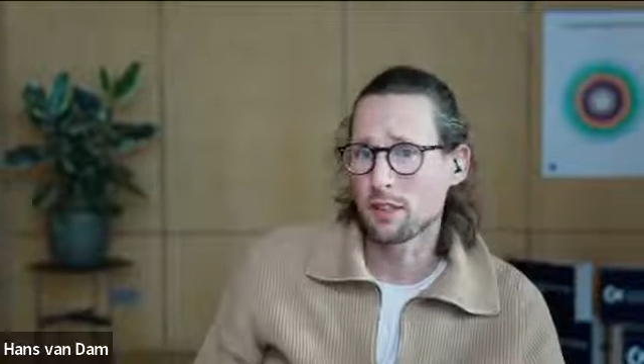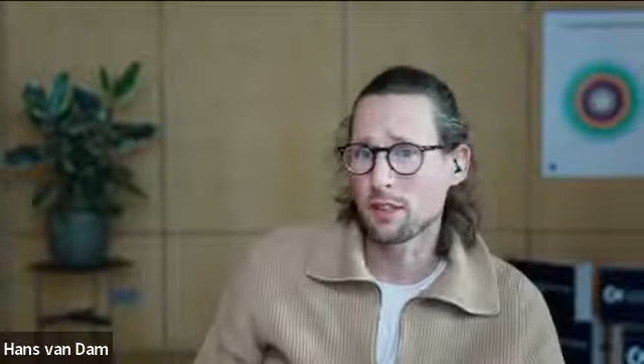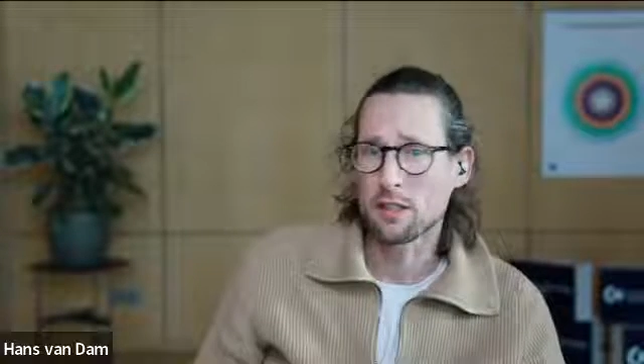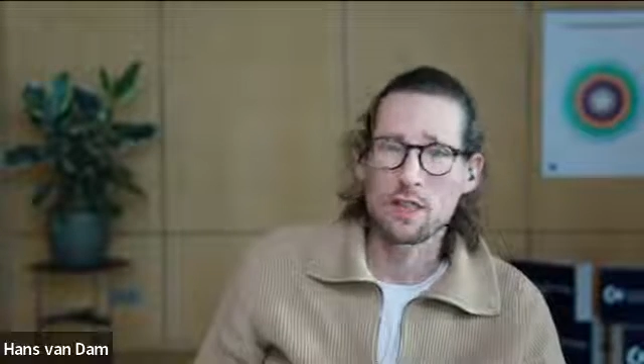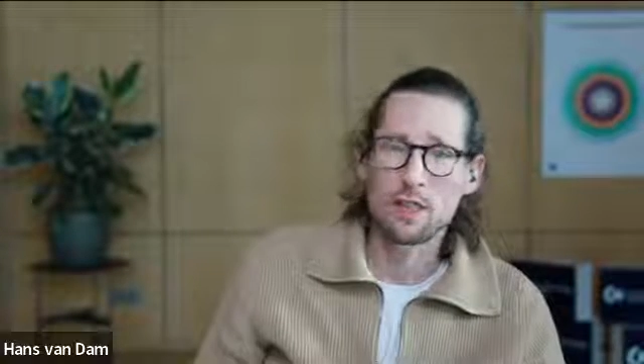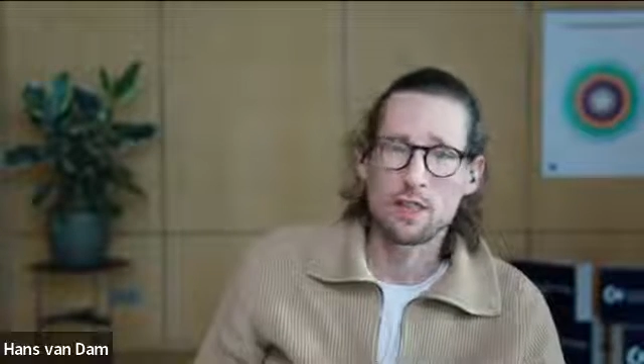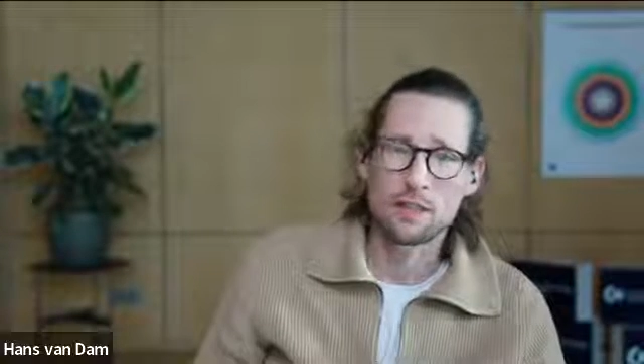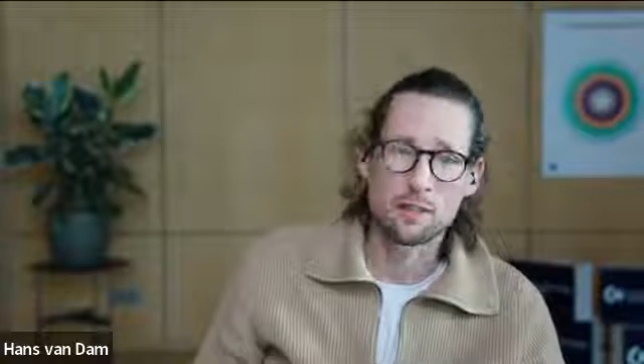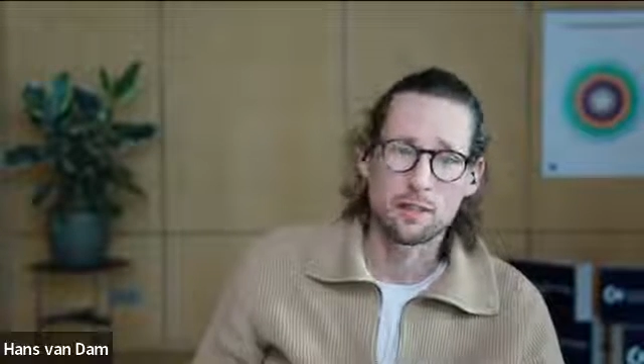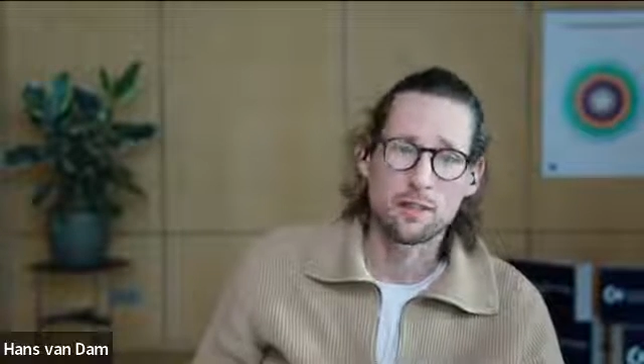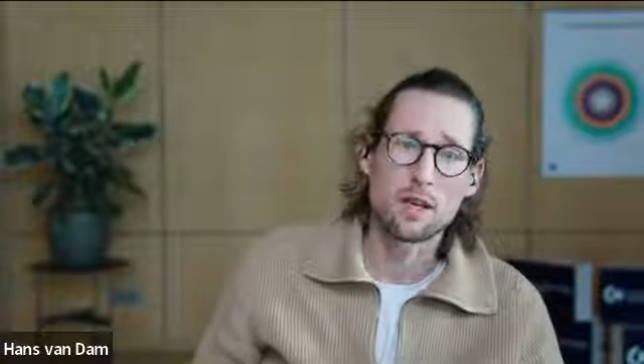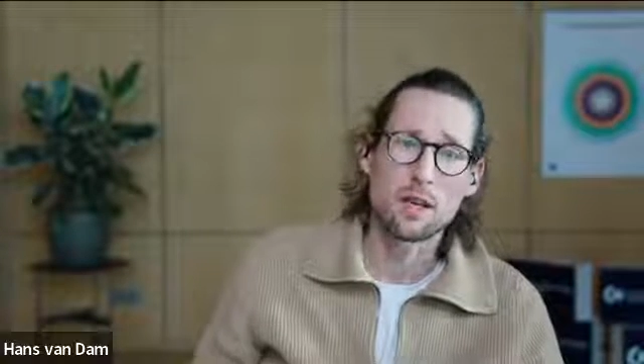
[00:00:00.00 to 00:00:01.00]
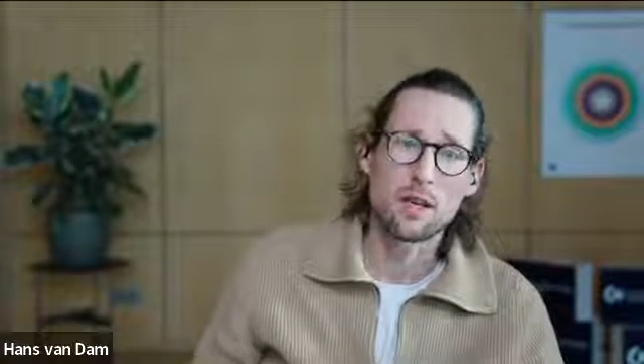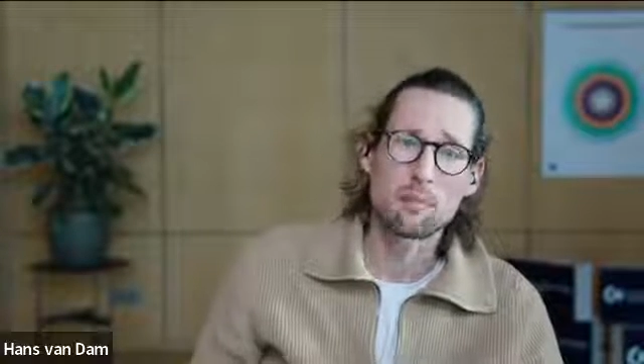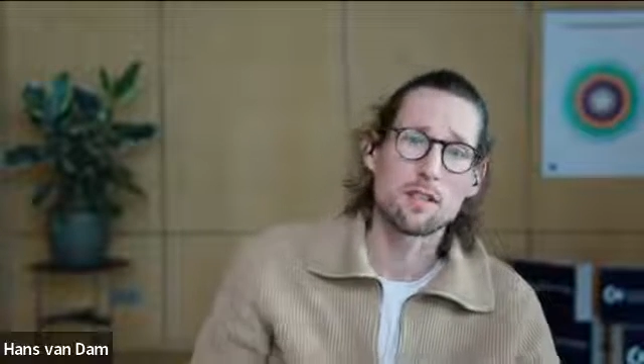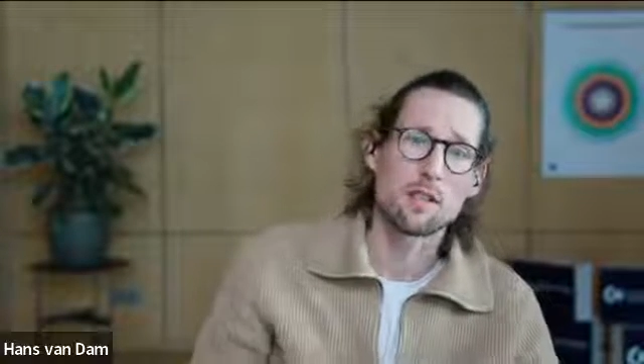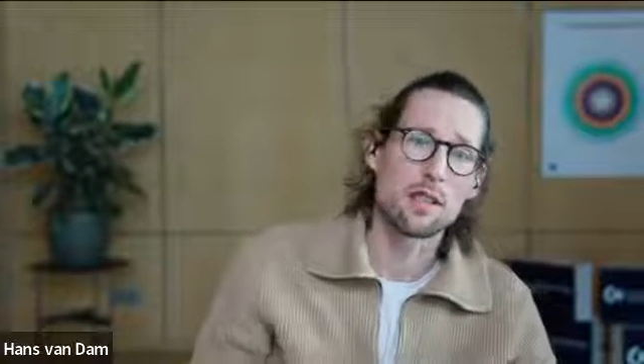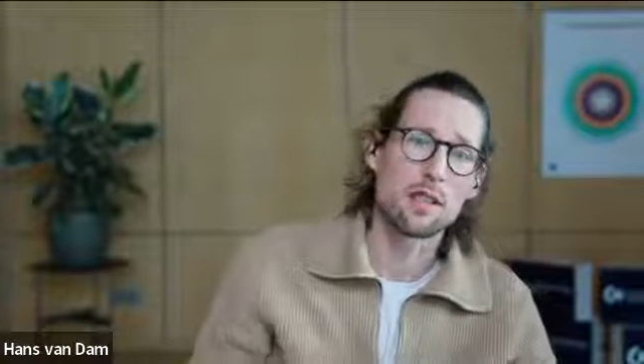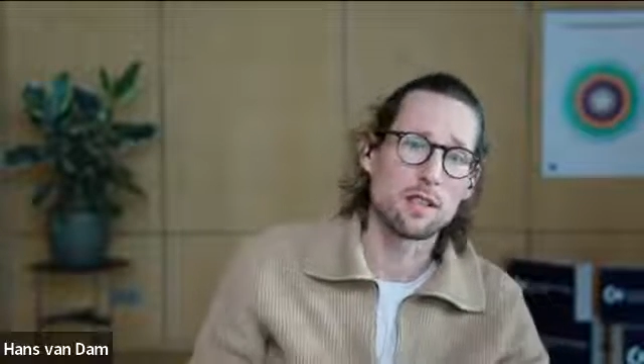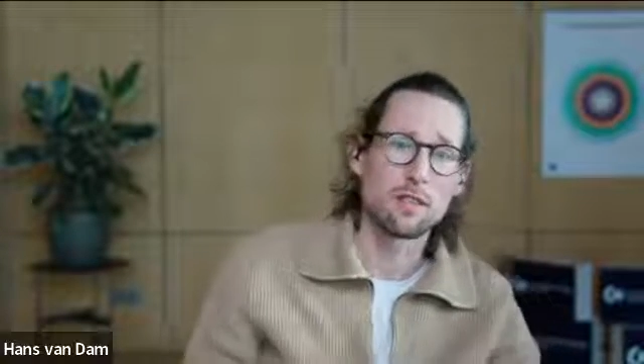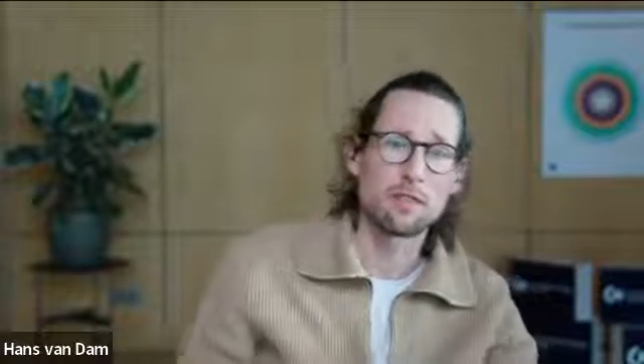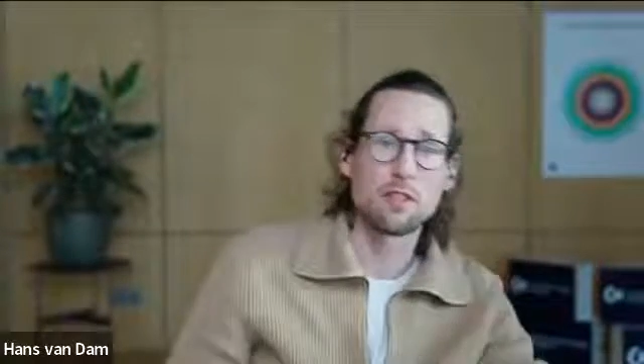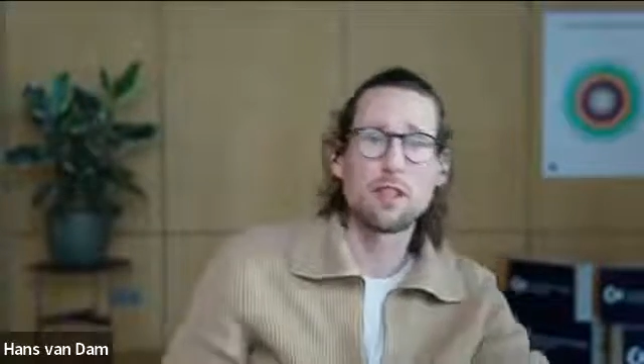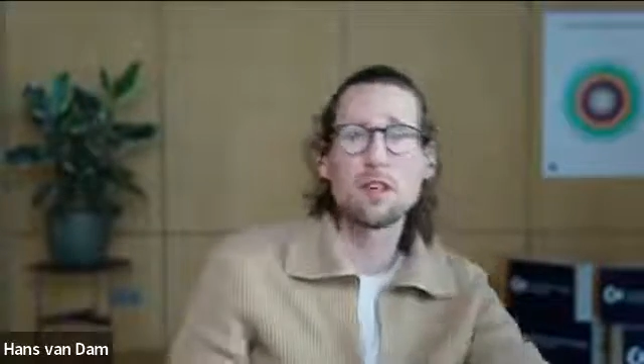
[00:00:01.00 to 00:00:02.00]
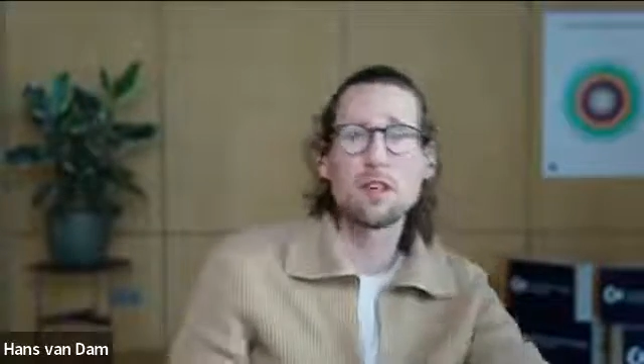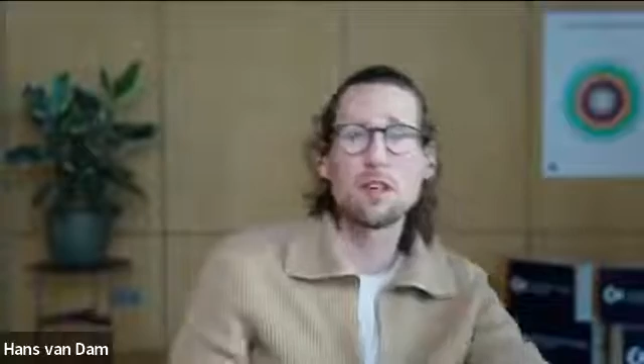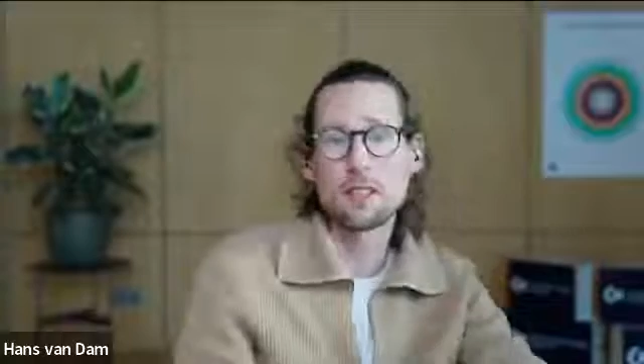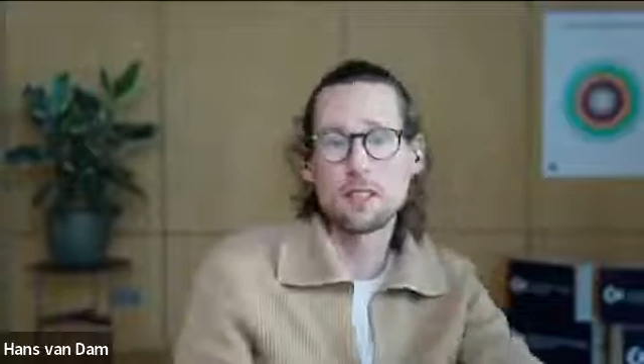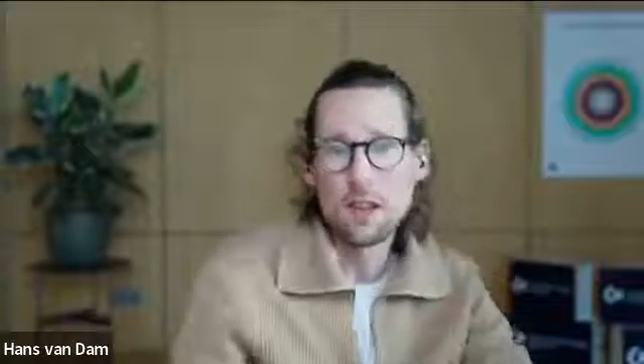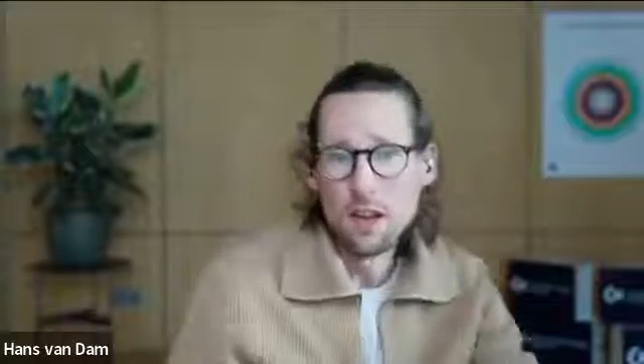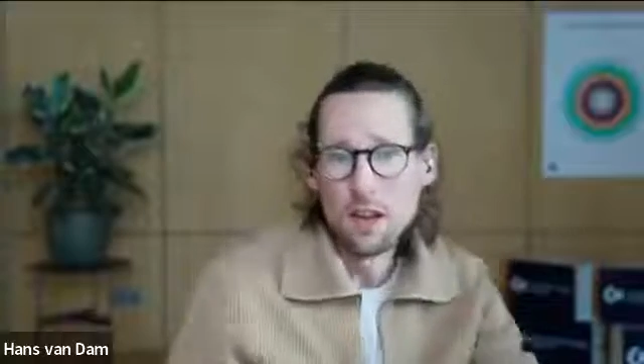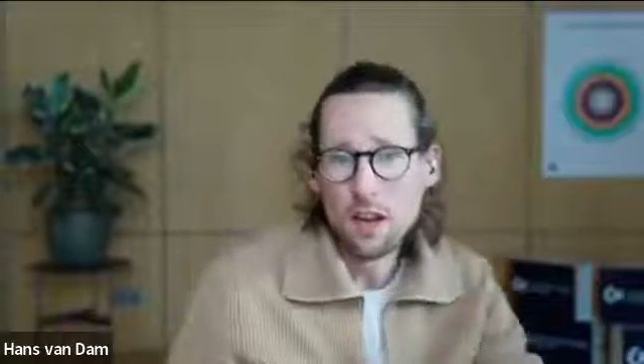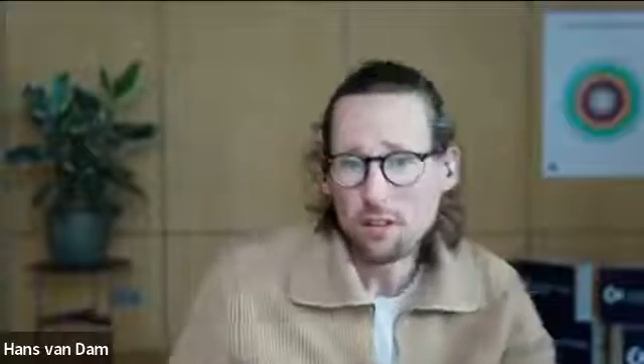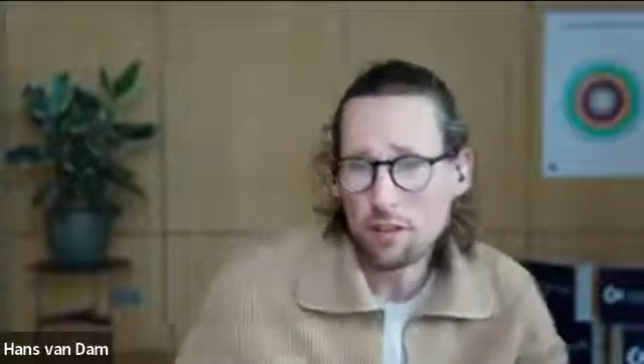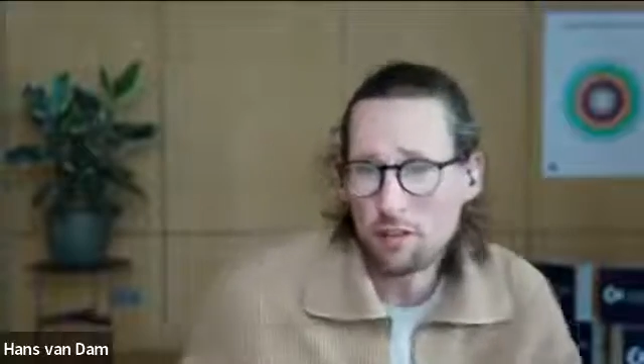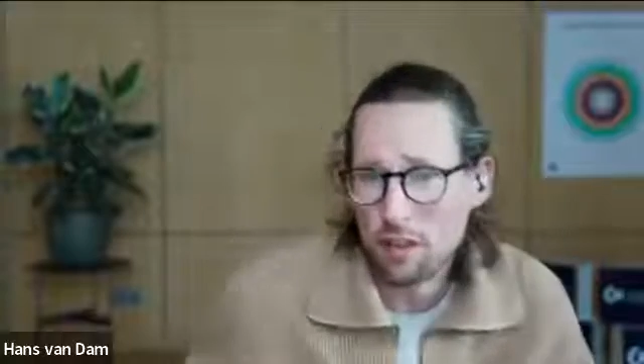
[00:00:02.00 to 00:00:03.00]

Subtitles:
of a creative, of a copywriter, of an artist,